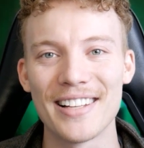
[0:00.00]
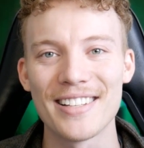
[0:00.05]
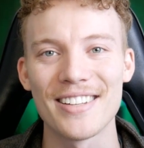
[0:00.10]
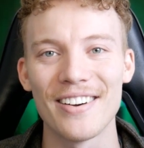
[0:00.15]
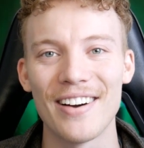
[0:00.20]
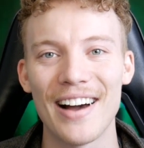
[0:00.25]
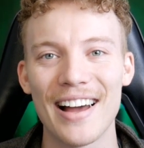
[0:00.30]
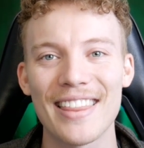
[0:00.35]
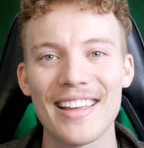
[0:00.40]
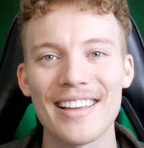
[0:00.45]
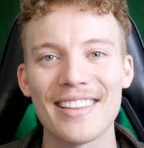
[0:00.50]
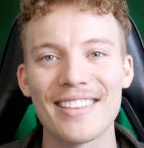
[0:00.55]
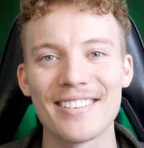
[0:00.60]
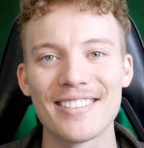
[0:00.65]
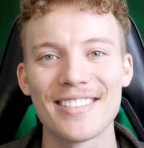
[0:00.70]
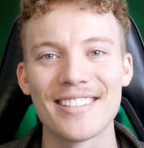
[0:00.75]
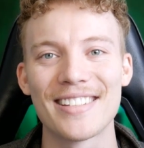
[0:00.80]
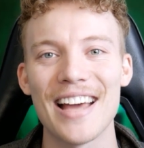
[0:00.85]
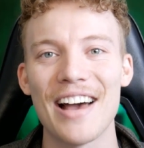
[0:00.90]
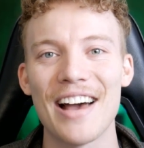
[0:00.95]
So I think
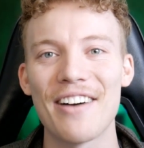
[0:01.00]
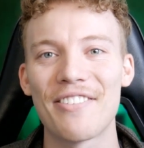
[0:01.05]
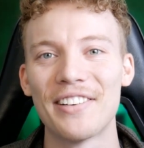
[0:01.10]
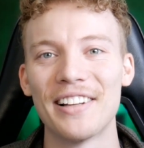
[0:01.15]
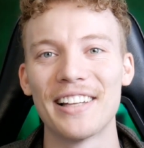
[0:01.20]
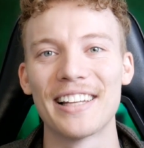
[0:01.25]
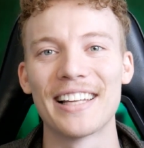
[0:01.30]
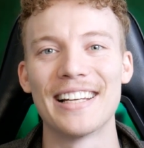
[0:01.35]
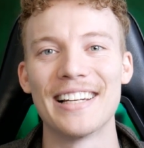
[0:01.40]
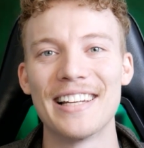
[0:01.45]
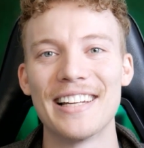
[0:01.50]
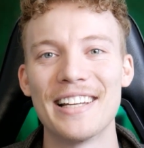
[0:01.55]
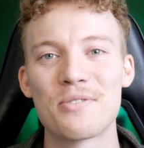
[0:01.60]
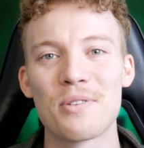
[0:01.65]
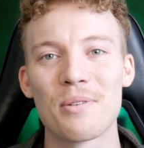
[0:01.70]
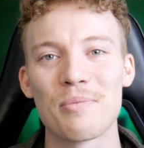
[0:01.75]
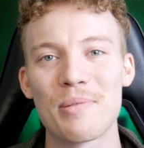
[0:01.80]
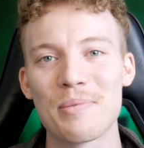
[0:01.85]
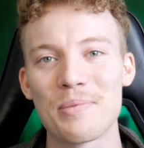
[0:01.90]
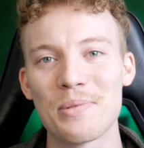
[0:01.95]
there's definitely a niche for
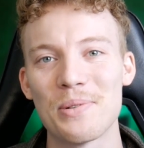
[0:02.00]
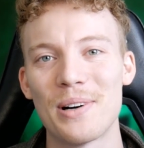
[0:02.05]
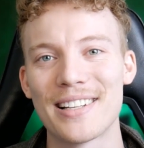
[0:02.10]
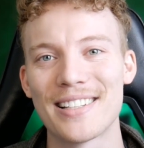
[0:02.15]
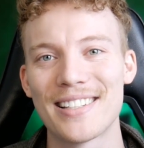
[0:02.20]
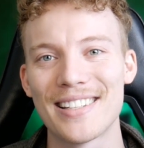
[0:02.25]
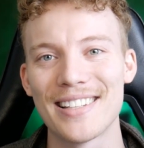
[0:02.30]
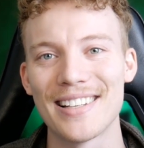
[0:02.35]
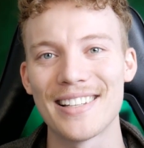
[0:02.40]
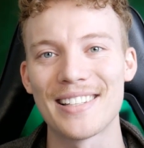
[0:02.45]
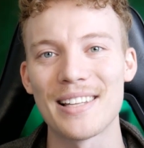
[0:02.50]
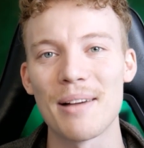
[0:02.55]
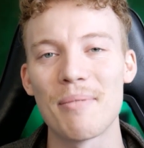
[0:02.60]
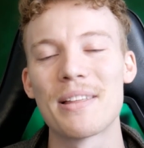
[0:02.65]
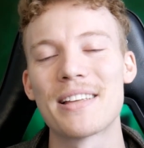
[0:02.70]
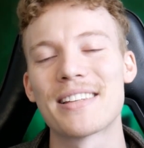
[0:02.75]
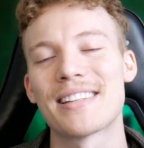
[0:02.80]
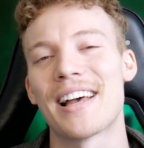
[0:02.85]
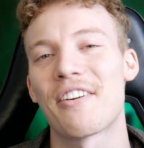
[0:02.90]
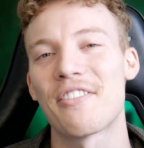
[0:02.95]
people who want to see some of
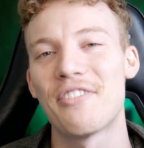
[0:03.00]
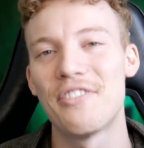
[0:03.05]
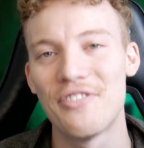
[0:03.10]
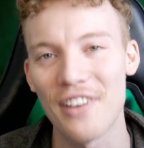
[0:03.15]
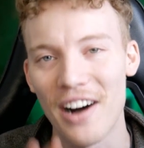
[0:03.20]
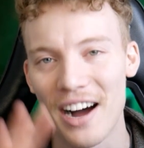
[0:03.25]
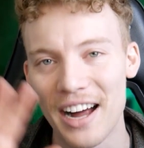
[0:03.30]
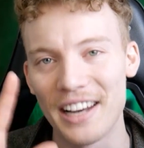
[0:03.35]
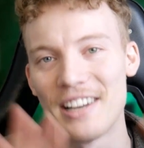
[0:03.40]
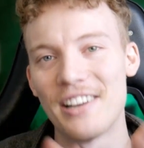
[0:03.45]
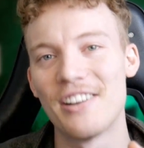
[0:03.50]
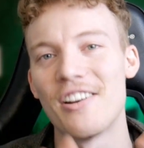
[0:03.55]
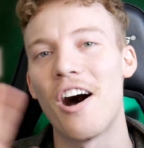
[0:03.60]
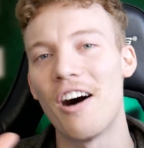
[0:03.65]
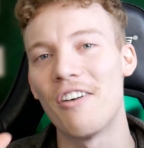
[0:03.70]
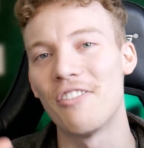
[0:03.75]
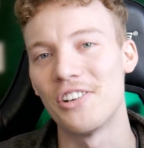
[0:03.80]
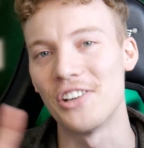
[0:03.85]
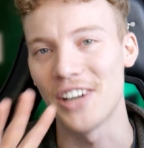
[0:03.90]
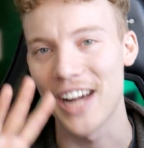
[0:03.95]
this like fun,
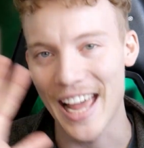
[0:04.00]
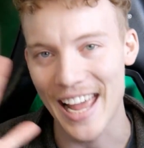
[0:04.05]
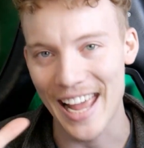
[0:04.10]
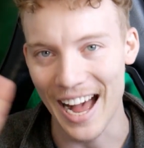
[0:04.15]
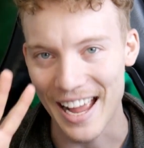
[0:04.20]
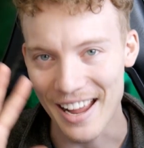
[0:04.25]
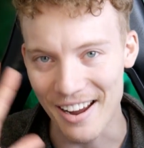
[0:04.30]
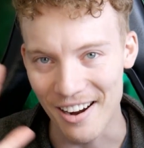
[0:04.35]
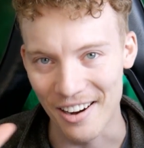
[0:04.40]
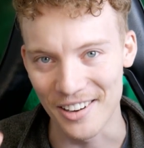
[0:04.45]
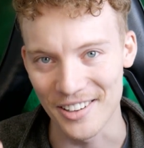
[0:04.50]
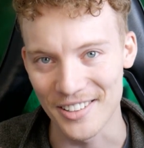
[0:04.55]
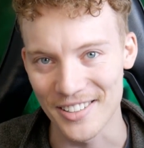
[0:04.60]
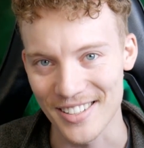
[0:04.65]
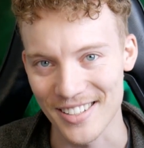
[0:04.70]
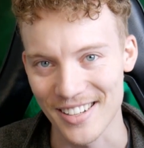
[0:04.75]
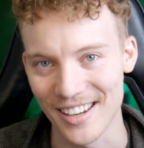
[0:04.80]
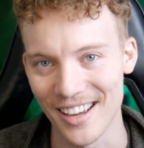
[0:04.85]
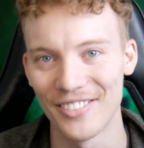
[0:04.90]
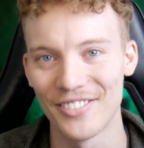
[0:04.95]
novel AI art
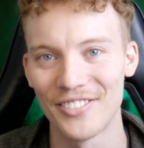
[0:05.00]
stuff.